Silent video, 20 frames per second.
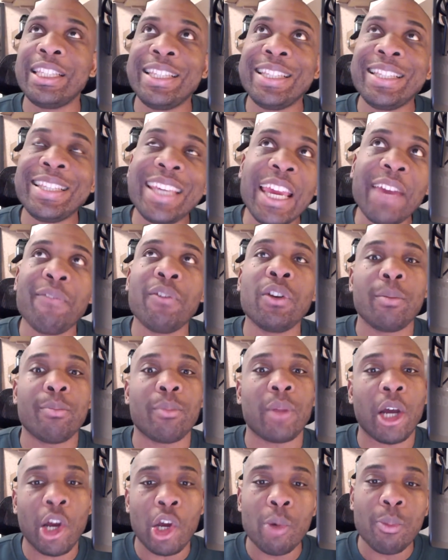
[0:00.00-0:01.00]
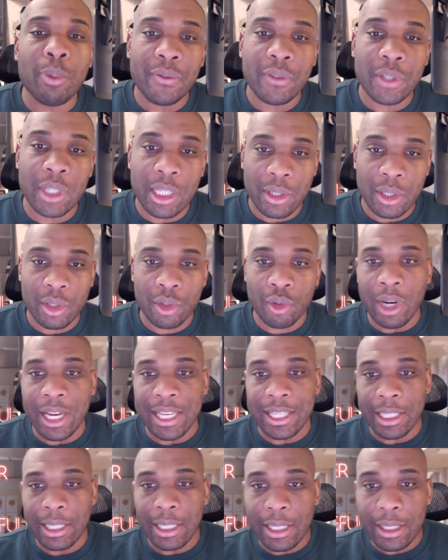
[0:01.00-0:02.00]
giving them the hope of Jesus
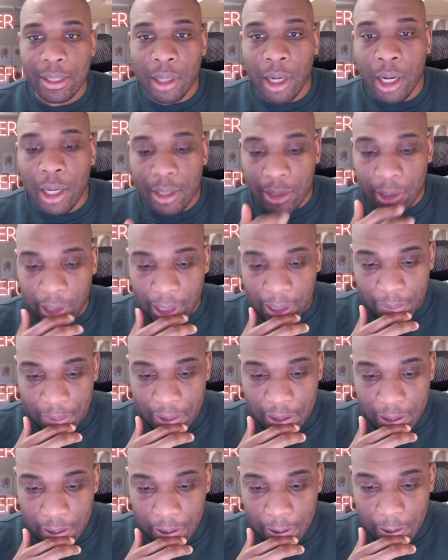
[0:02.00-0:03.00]
Christ in these dark times?